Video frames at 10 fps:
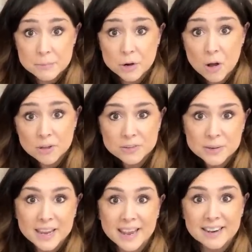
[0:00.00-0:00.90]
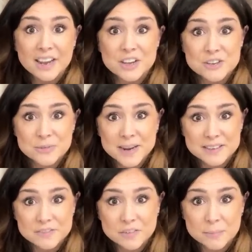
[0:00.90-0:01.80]
you'll also get direct
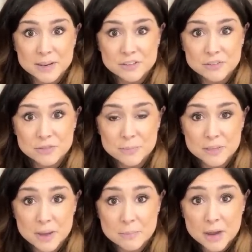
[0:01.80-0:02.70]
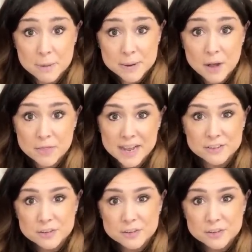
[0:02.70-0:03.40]
information from them about that.